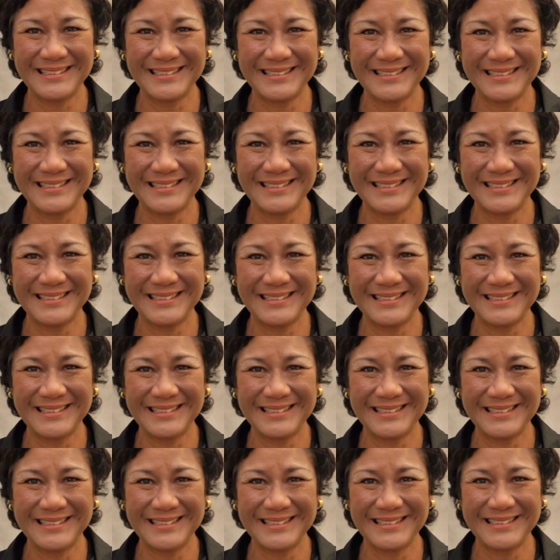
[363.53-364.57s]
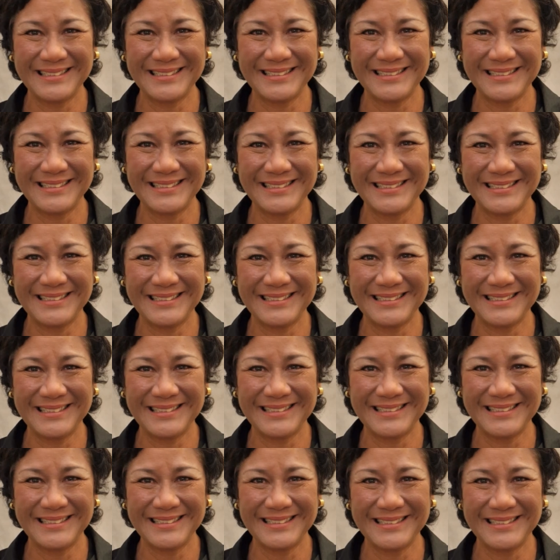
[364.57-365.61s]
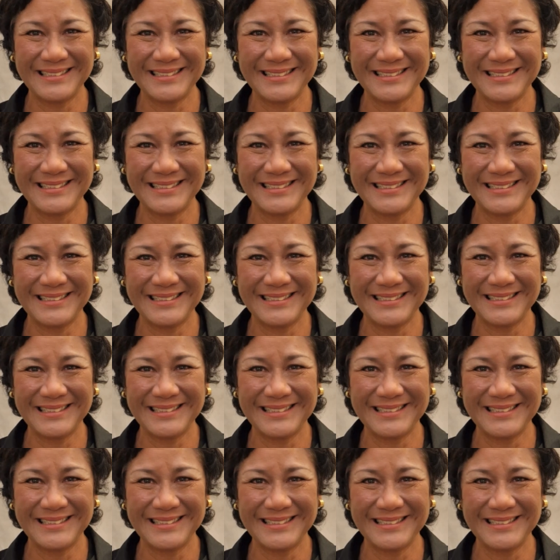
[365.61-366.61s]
This person isn't speaking.